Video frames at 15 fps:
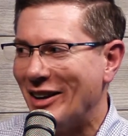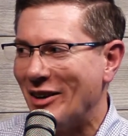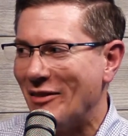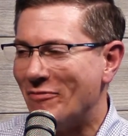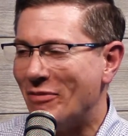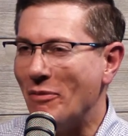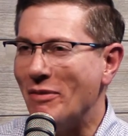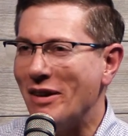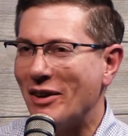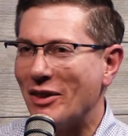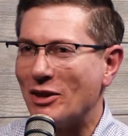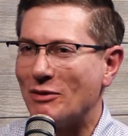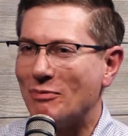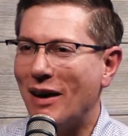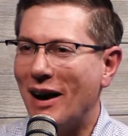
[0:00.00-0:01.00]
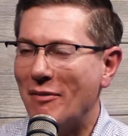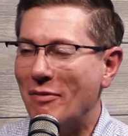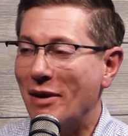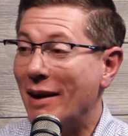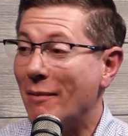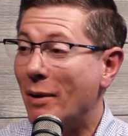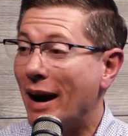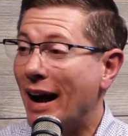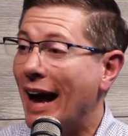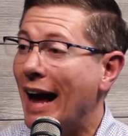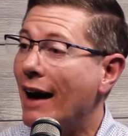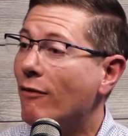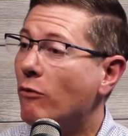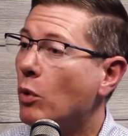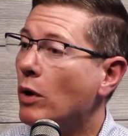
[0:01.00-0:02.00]
The spot, but I
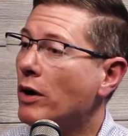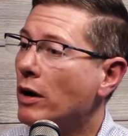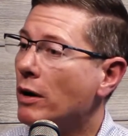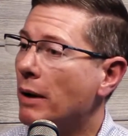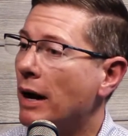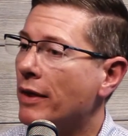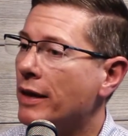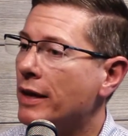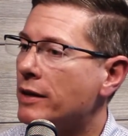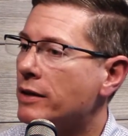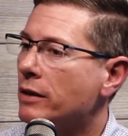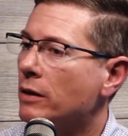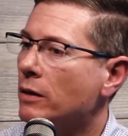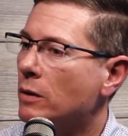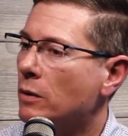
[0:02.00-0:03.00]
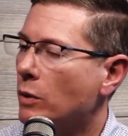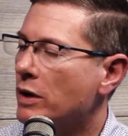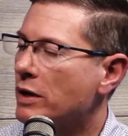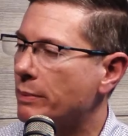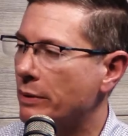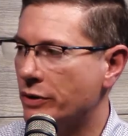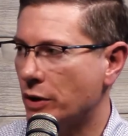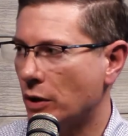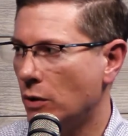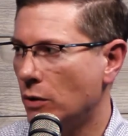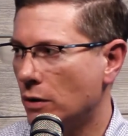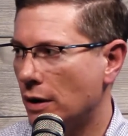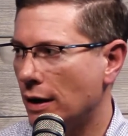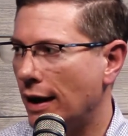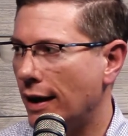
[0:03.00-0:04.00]
have wondered about this. So we're supposed to
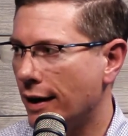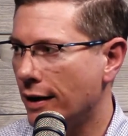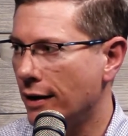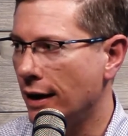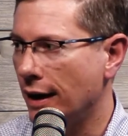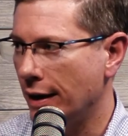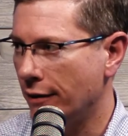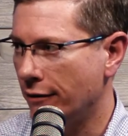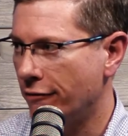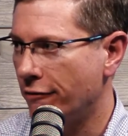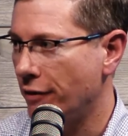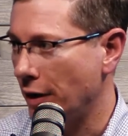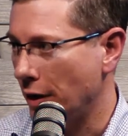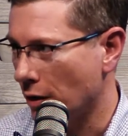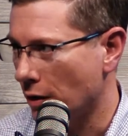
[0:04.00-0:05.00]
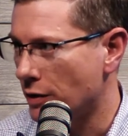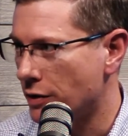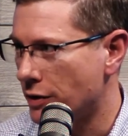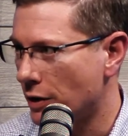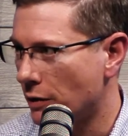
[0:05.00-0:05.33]
hold God in fear and so